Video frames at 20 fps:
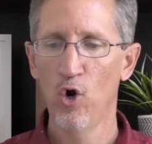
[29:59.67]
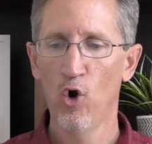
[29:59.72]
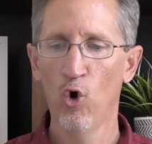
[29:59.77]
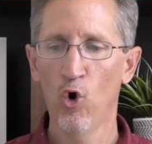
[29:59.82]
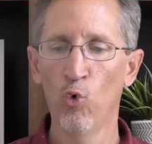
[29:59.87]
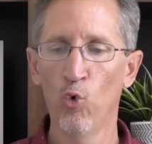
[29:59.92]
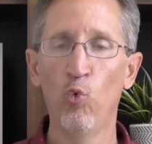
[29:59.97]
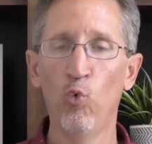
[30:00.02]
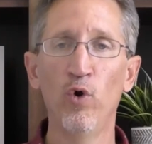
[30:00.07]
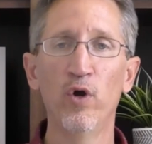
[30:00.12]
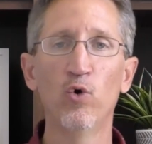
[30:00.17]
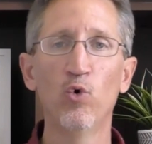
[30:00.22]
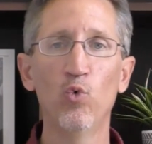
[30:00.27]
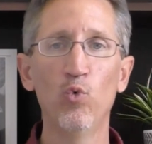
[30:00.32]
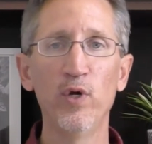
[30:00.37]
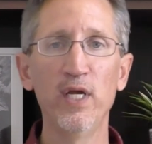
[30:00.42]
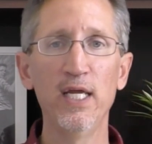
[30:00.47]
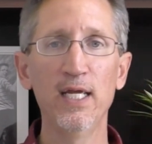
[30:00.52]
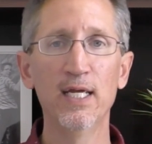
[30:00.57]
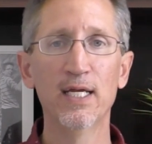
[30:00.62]
Or will
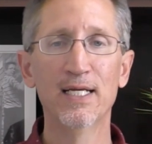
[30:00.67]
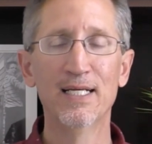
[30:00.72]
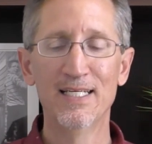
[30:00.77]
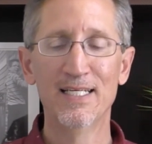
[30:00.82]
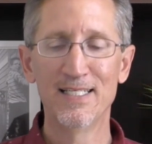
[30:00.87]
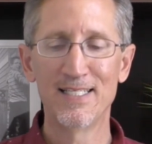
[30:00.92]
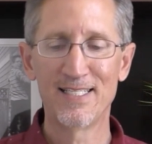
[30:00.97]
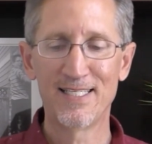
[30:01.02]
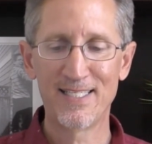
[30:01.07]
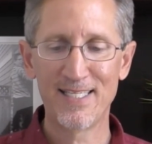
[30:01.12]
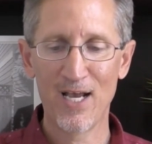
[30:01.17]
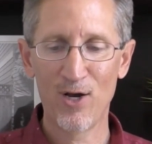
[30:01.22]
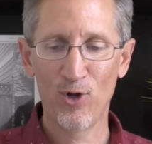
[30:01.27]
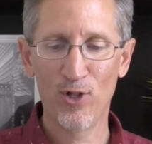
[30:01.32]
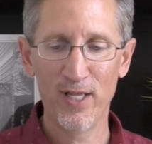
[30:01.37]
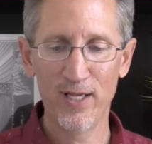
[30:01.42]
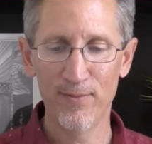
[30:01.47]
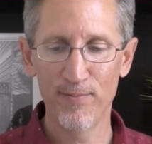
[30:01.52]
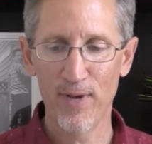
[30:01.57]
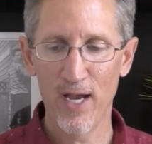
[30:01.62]
we
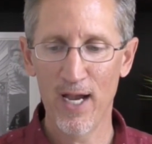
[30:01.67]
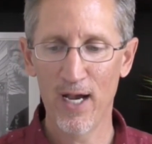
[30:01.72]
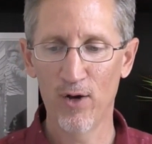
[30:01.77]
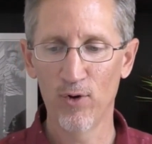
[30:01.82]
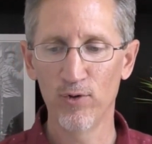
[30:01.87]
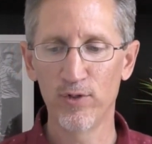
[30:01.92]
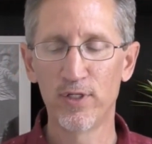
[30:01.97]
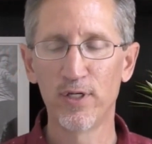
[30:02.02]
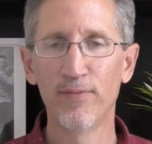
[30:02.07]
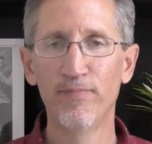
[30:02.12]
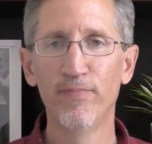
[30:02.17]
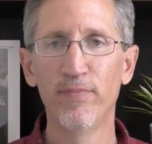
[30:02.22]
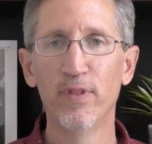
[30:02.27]
sell him out?